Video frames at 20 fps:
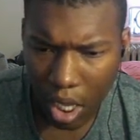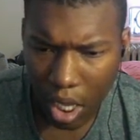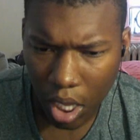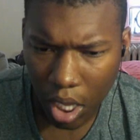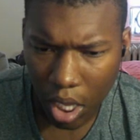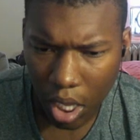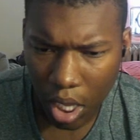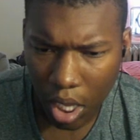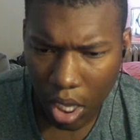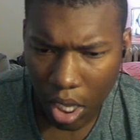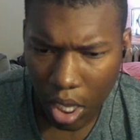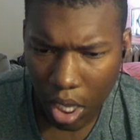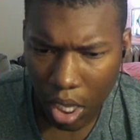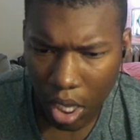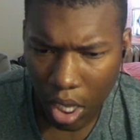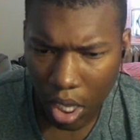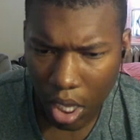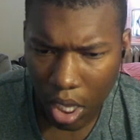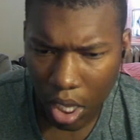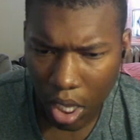
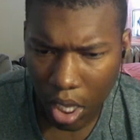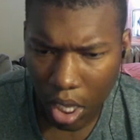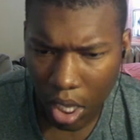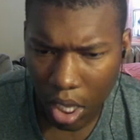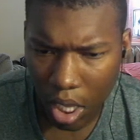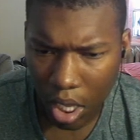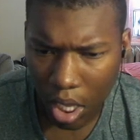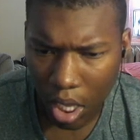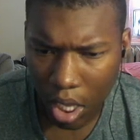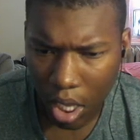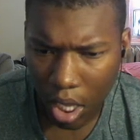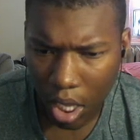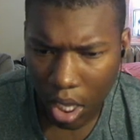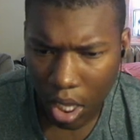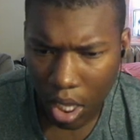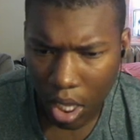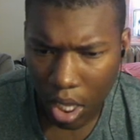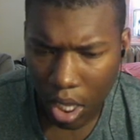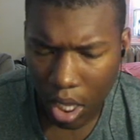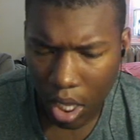
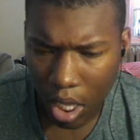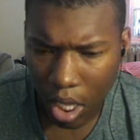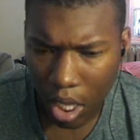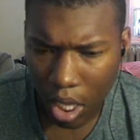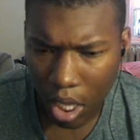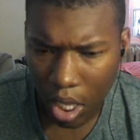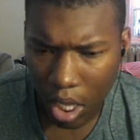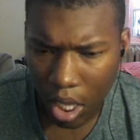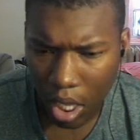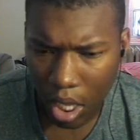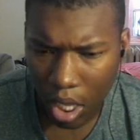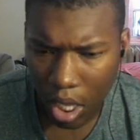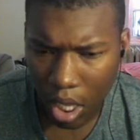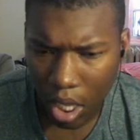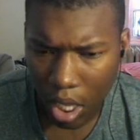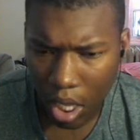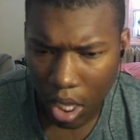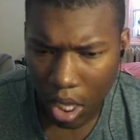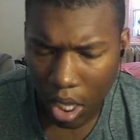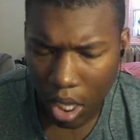
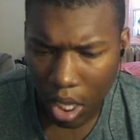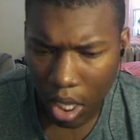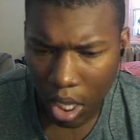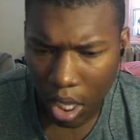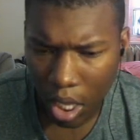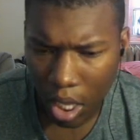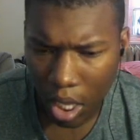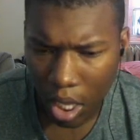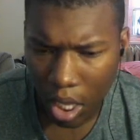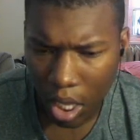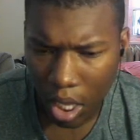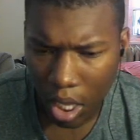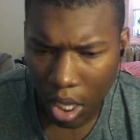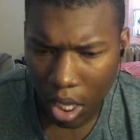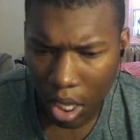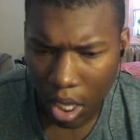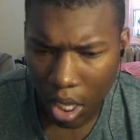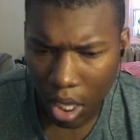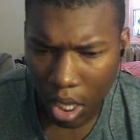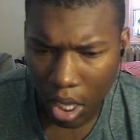
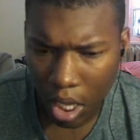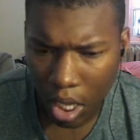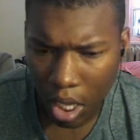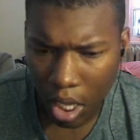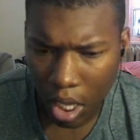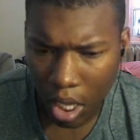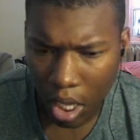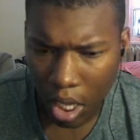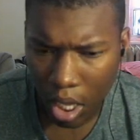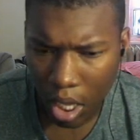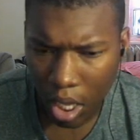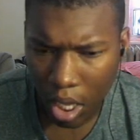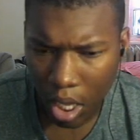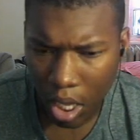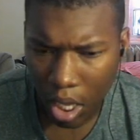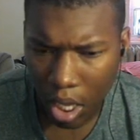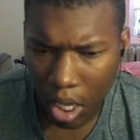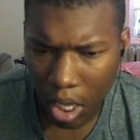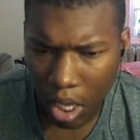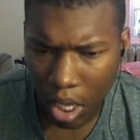No one is speaking in this clip.